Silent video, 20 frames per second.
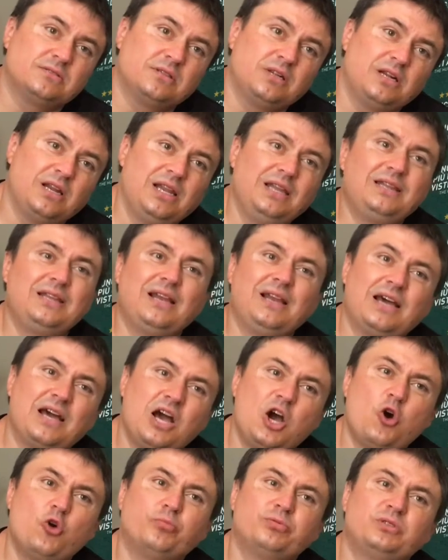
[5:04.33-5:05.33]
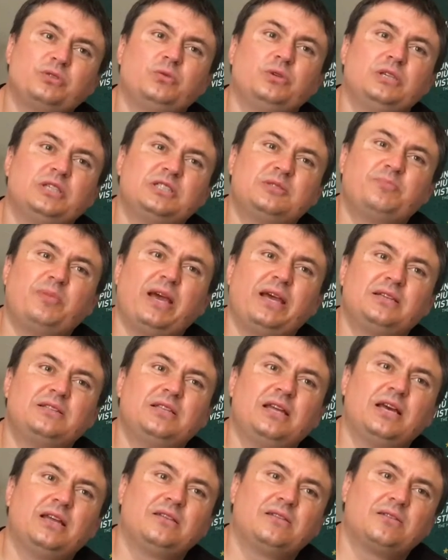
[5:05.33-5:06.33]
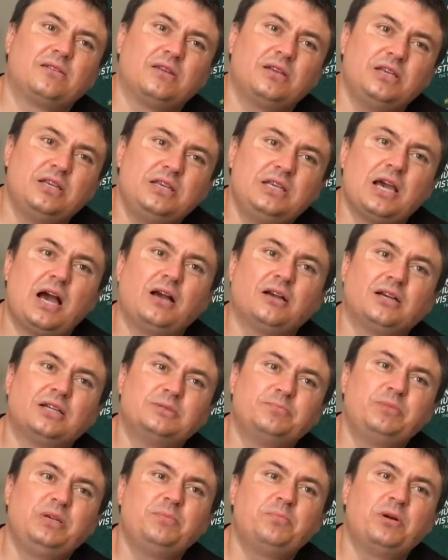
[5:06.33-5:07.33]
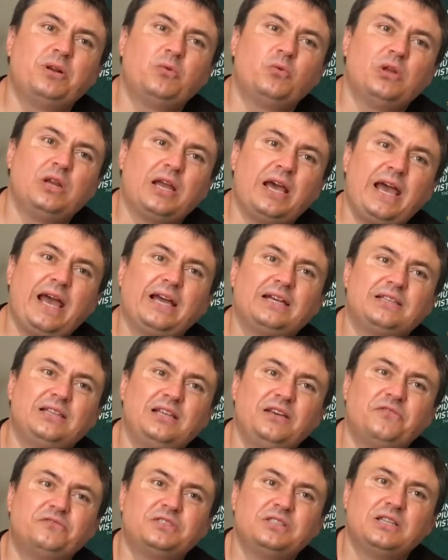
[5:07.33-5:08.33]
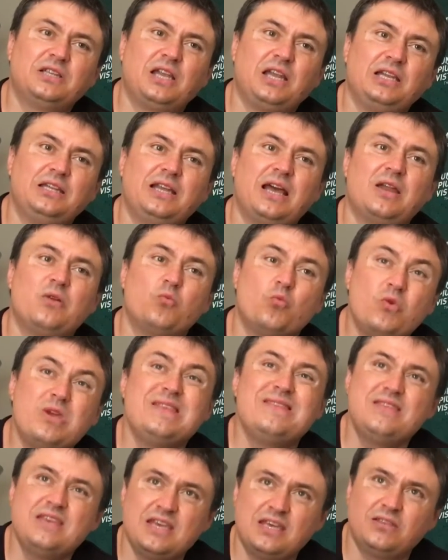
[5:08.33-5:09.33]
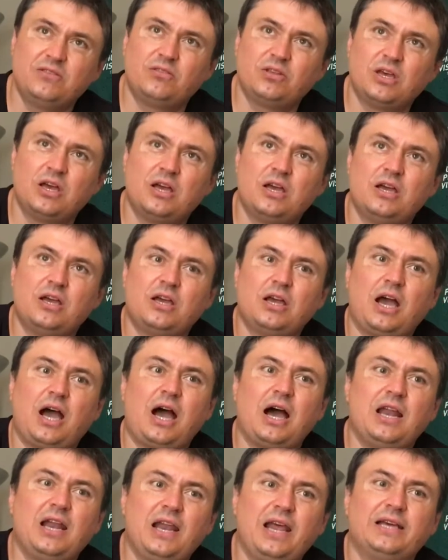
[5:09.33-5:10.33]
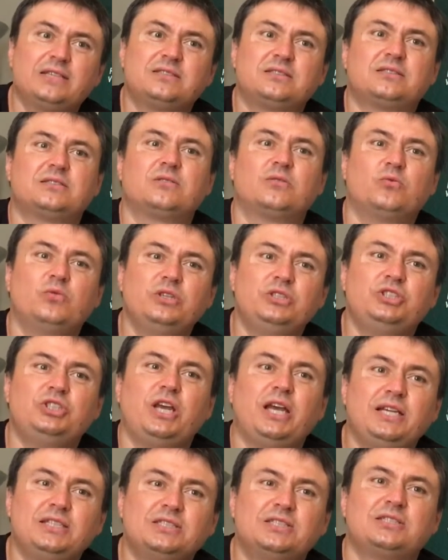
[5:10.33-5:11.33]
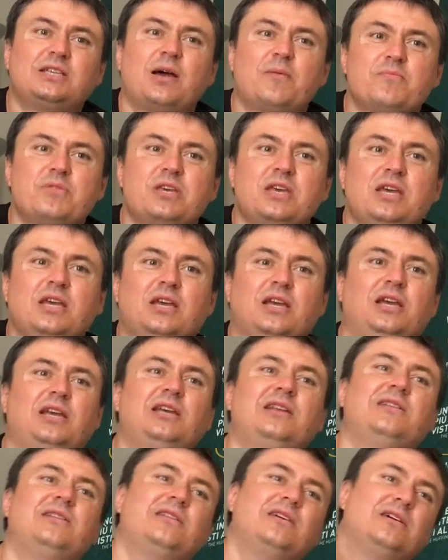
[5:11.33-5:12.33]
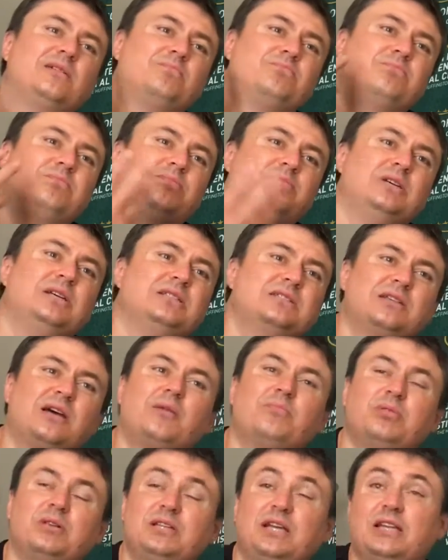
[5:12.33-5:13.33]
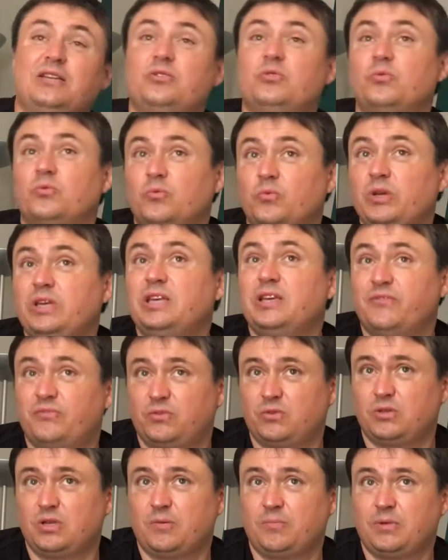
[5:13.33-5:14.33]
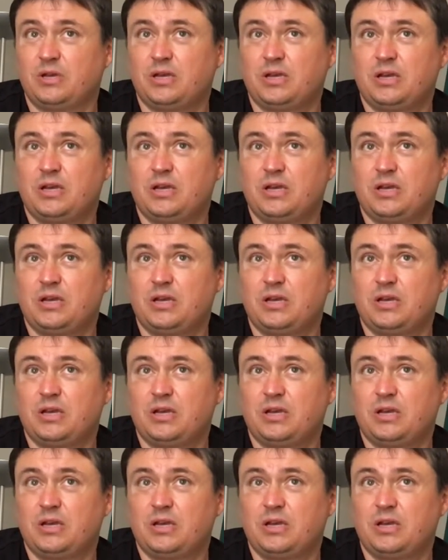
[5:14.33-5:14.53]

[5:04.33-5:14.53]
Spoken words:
little hopes to expect that younger people will act differently than we did unless we change something in the example that we give to them.